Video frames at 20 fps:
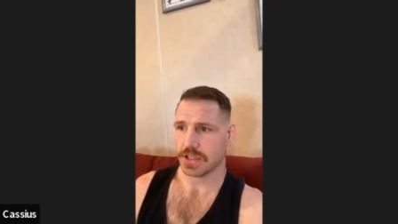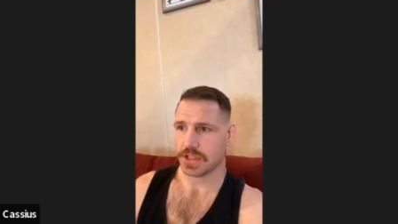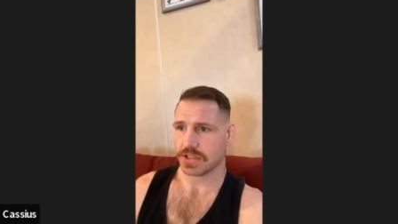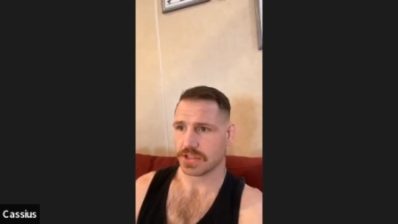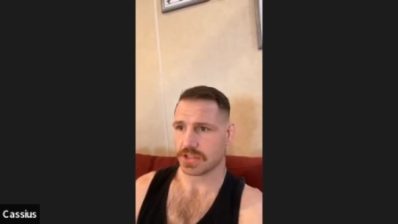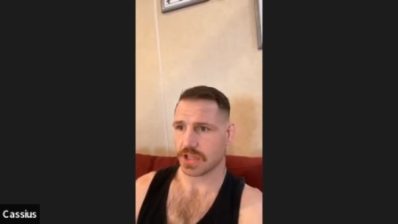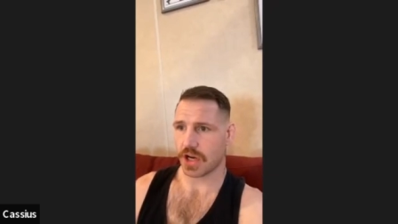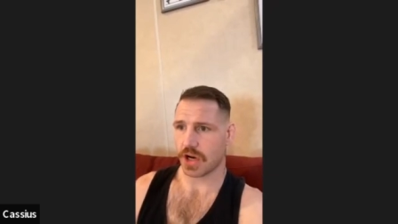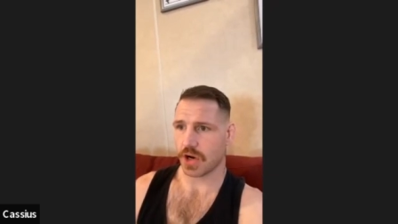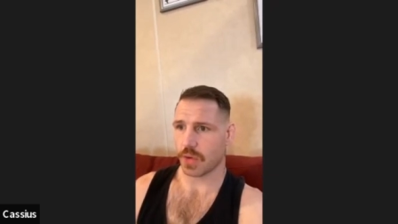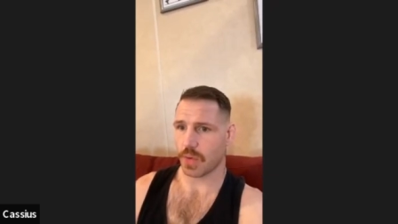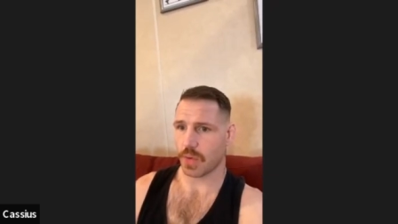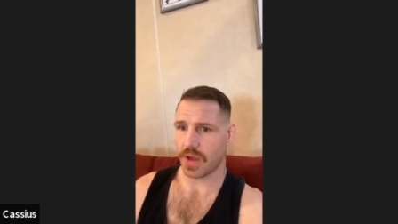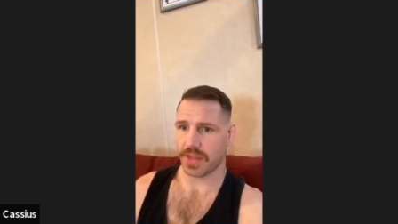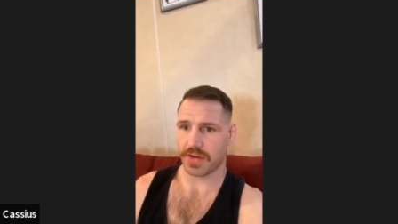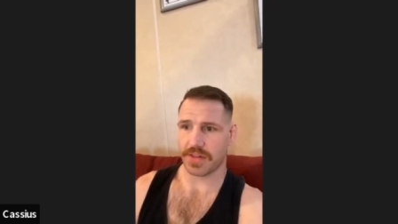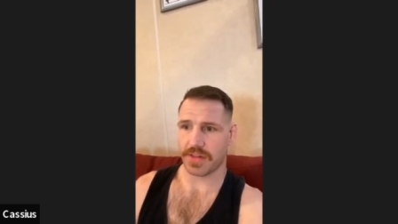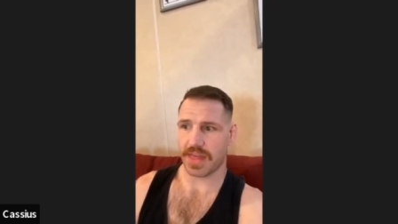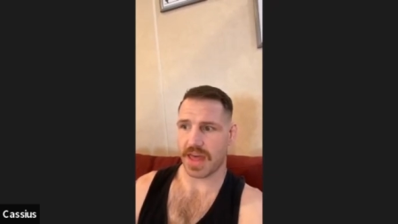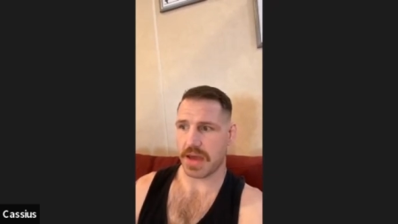So
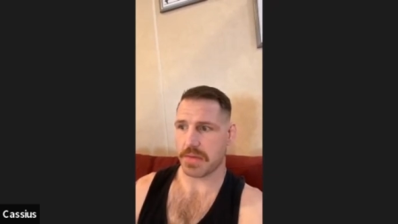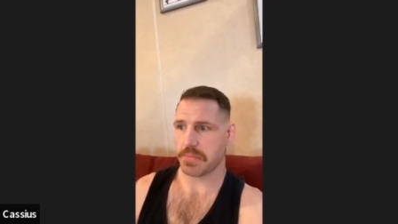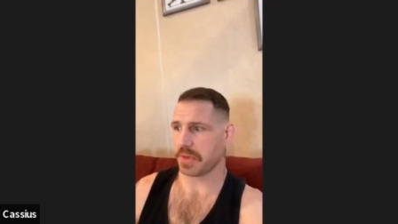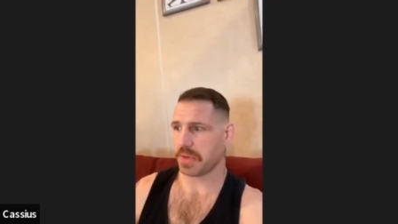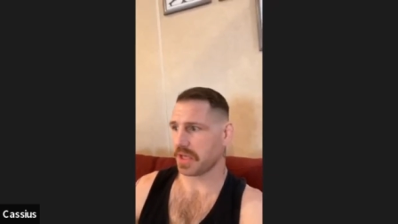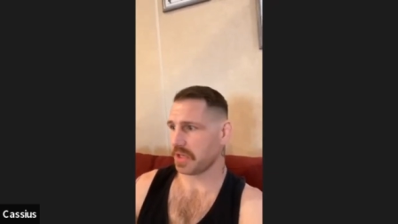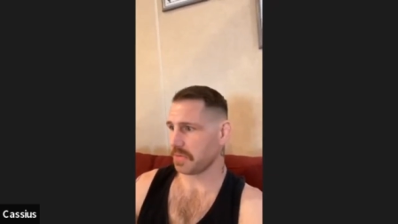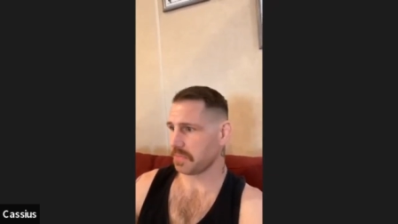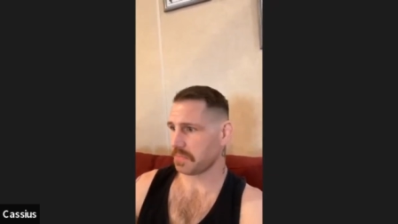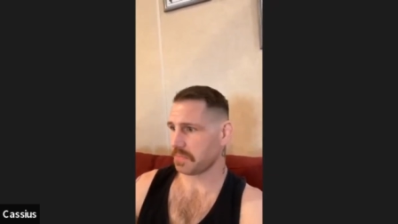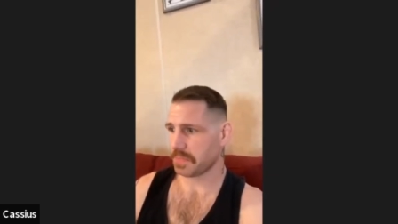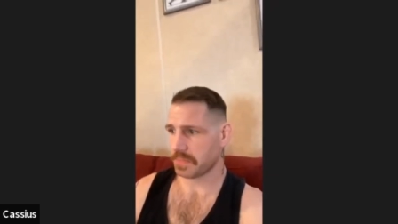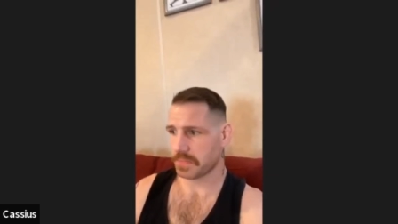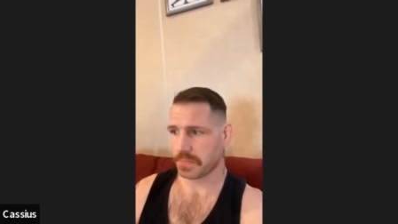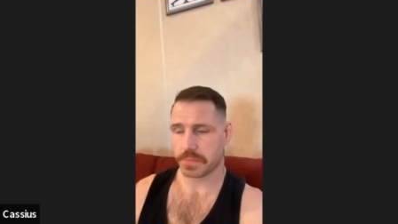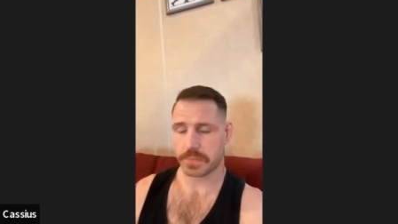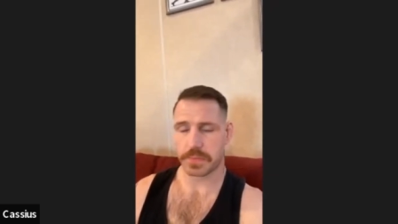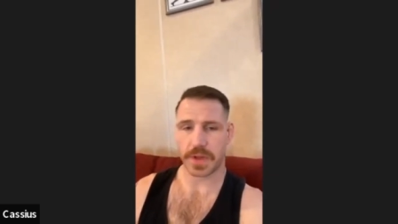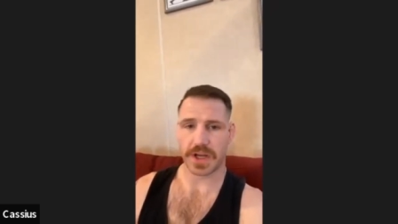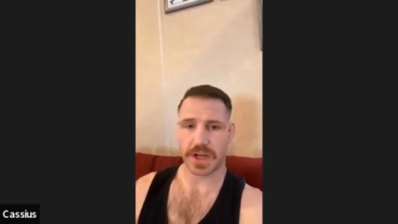whether that be
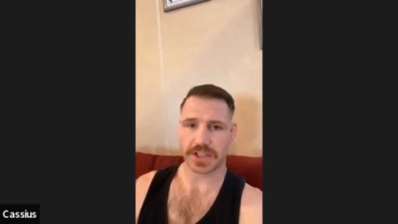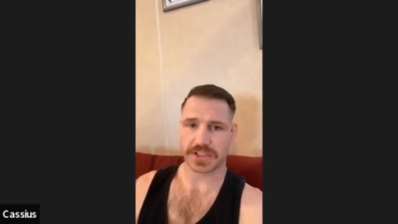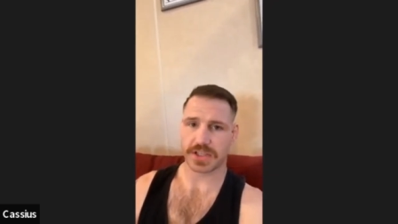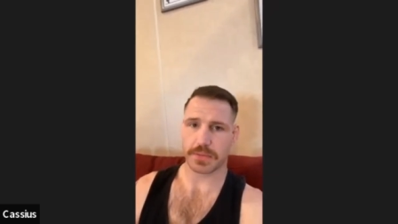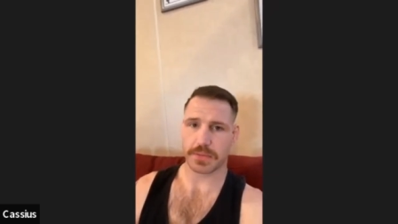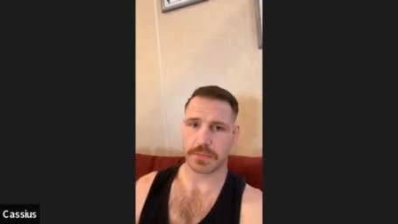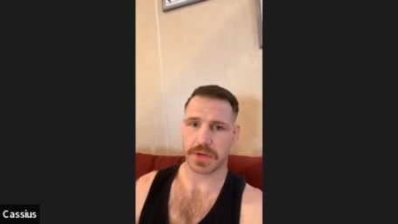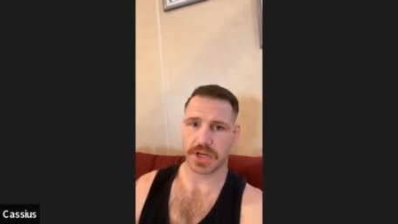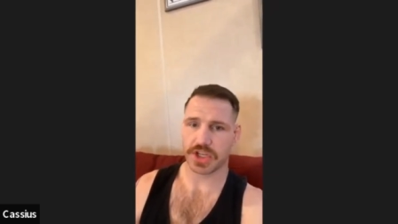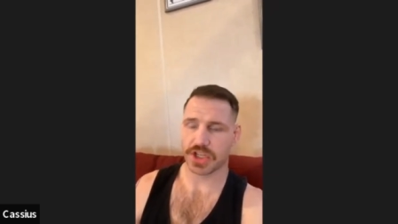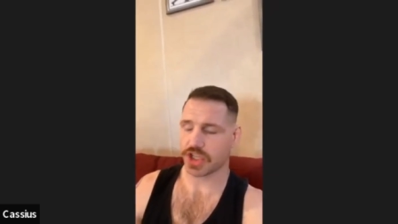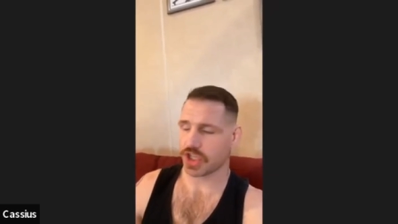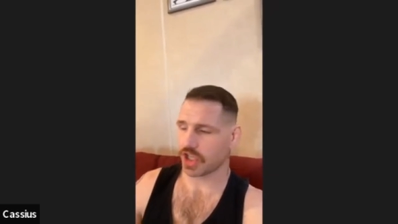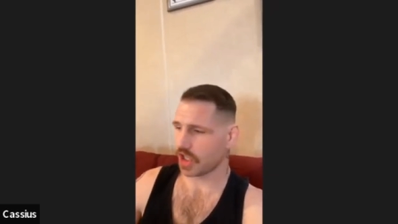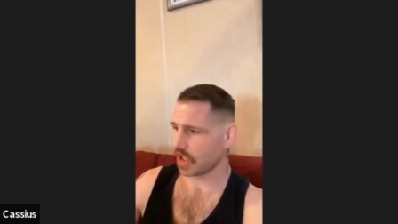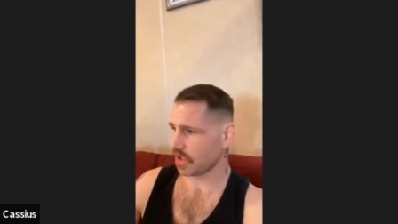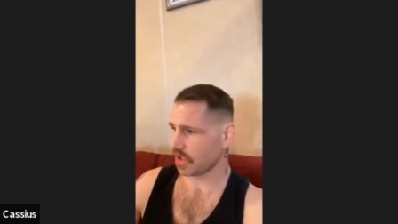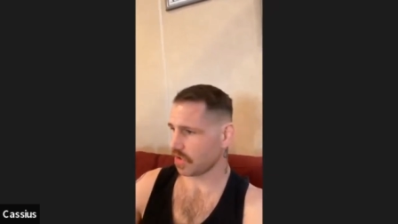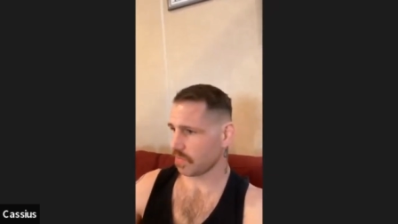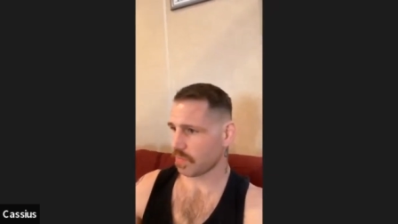a
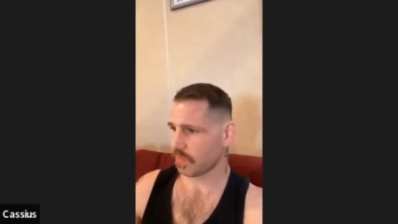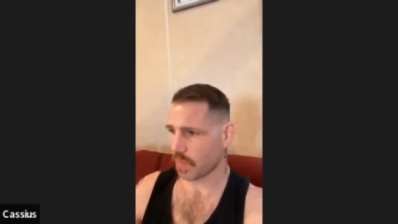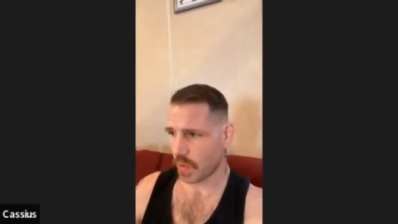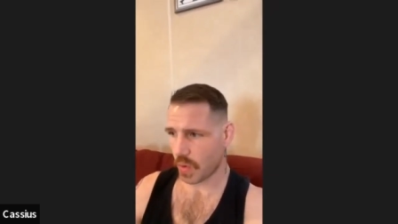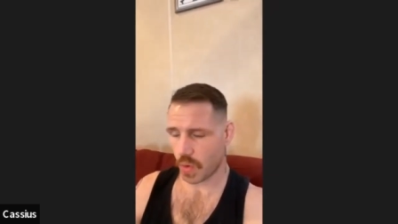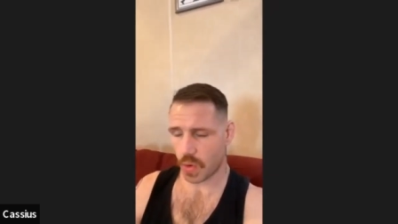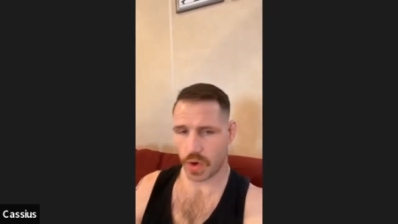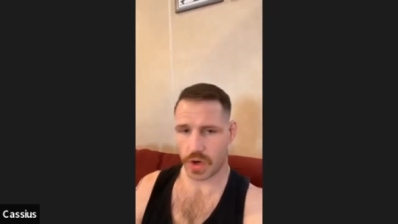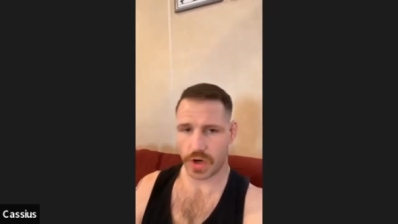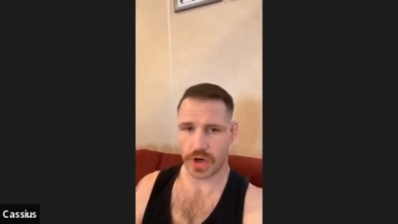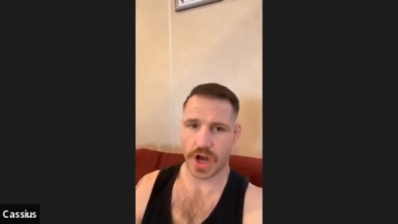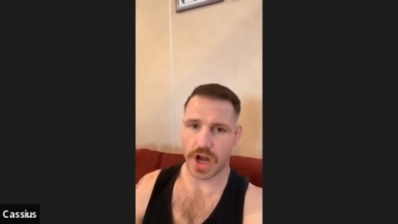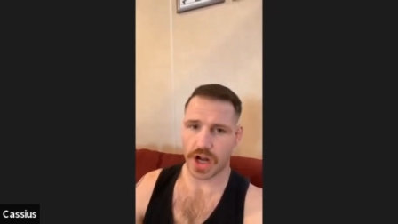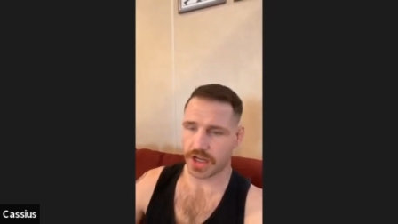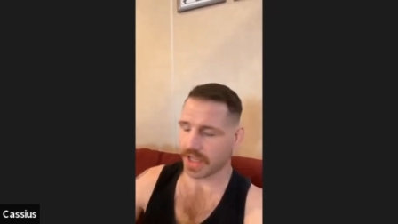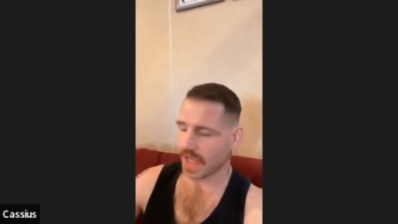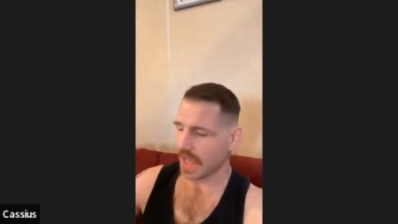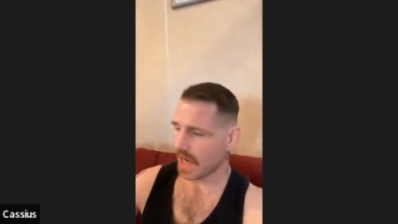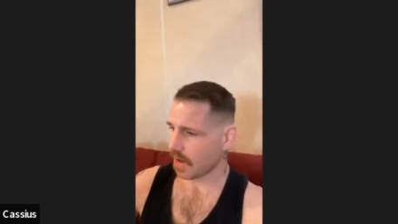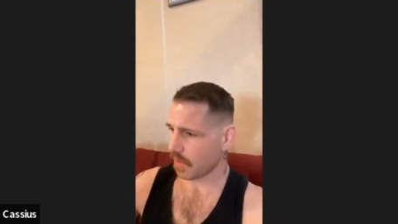submission or a
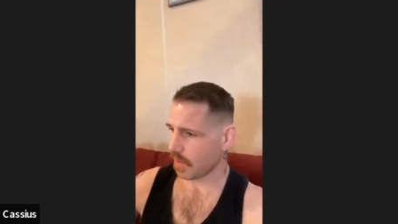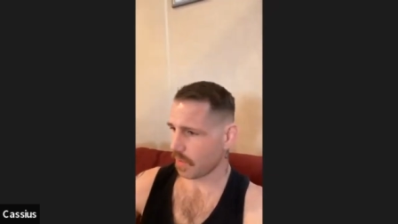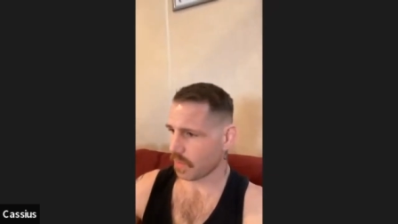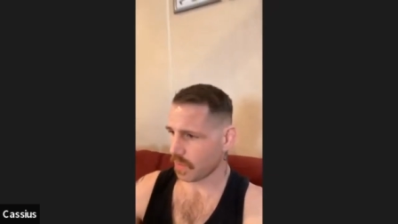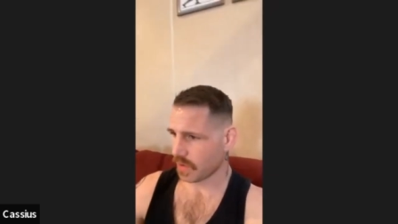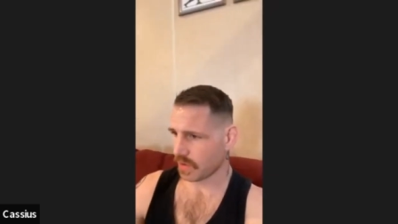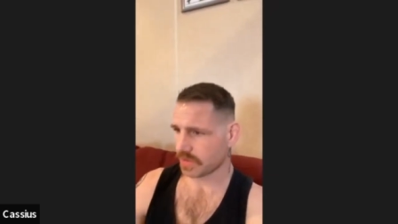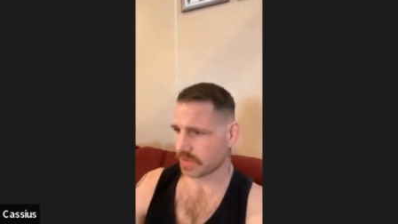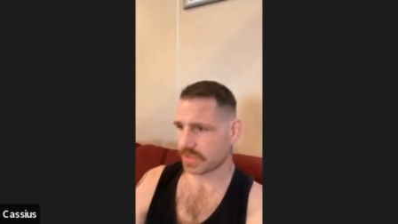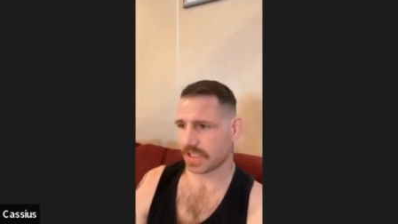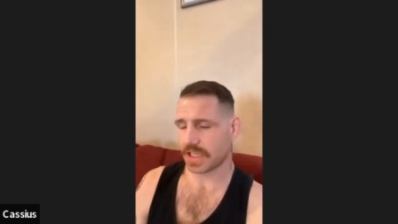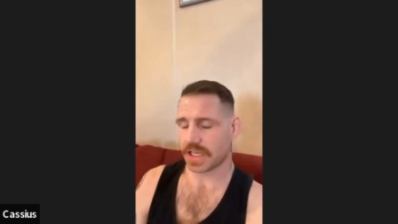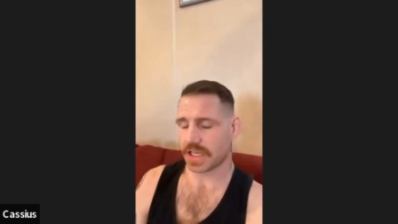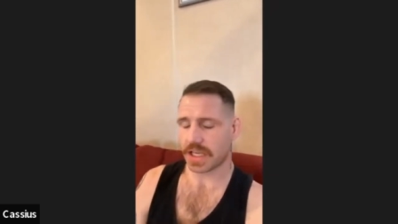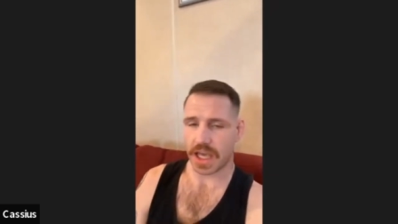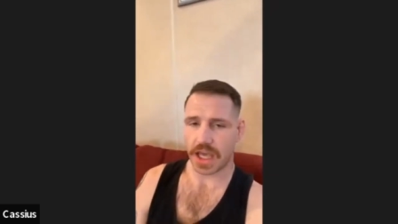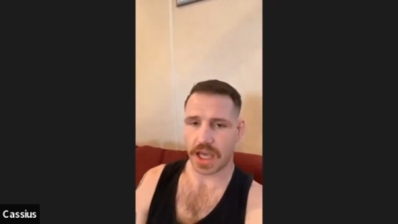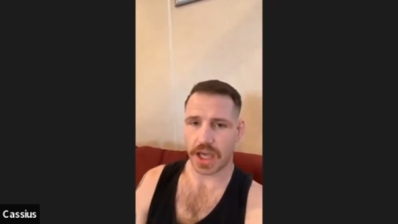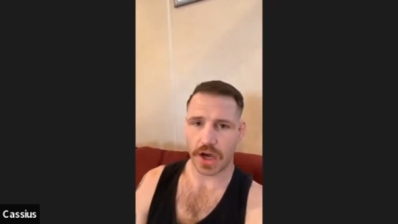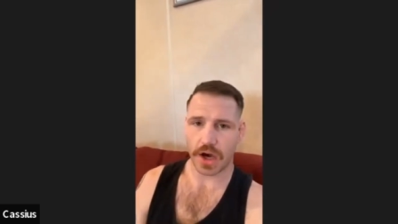knockout or a T
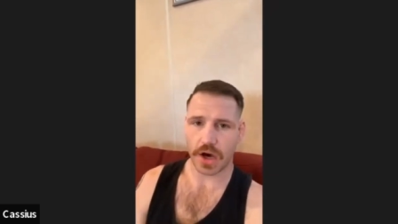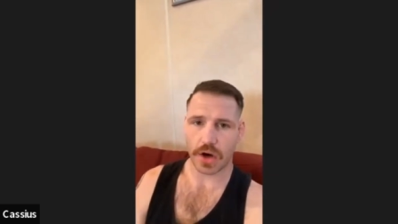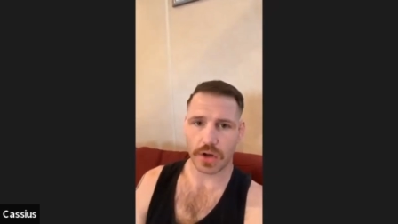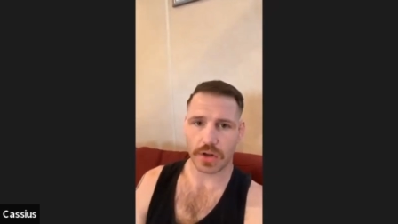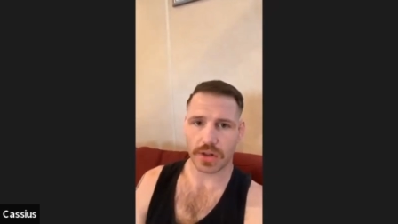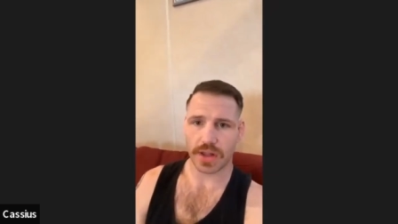K O,